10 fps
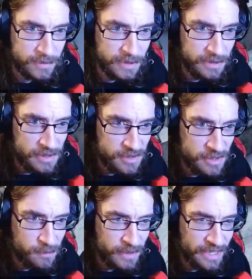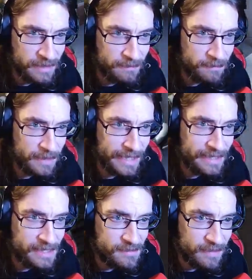Yeah, let's see if we can't flank
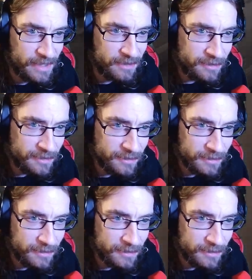this feller.